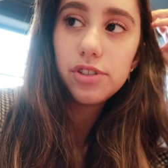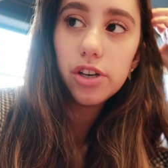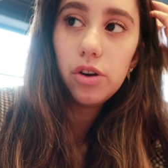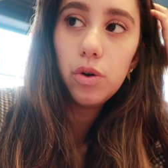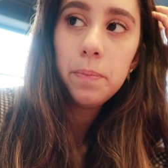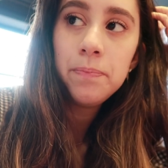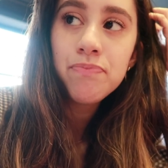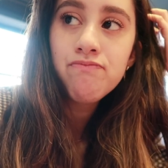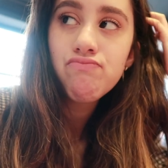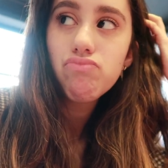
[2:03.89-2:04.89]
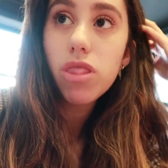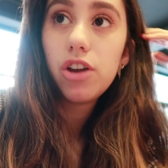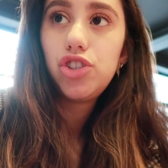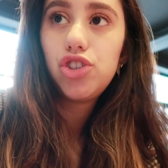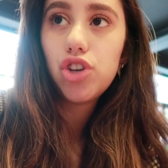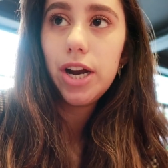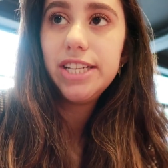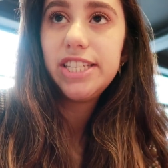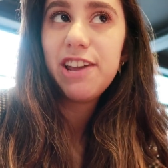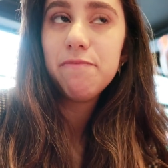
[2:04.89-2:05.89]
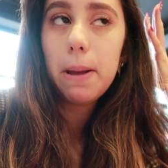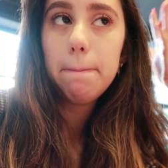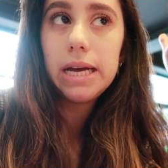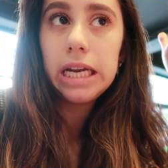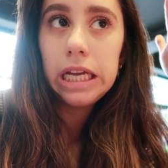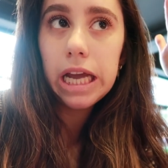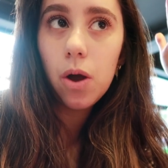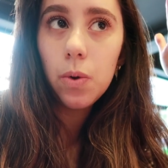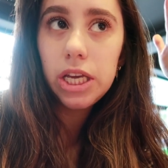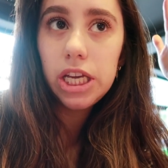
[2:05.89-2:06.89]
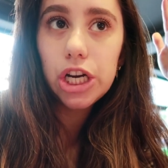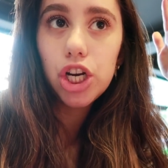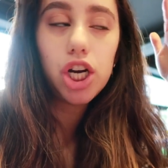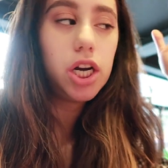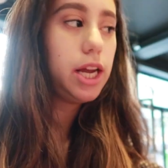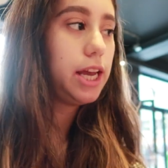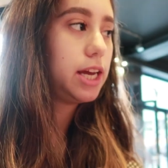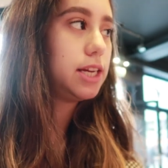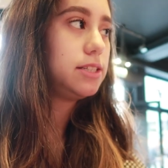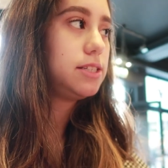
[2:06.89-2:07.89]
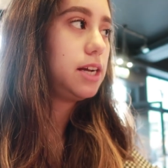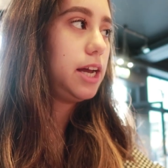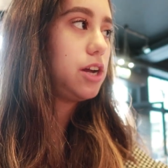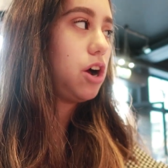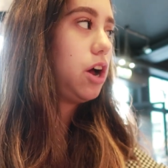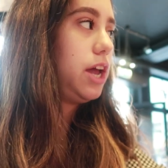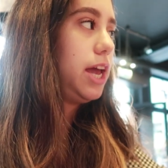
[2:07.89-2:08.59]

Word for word: So just trying to save my money out here and I got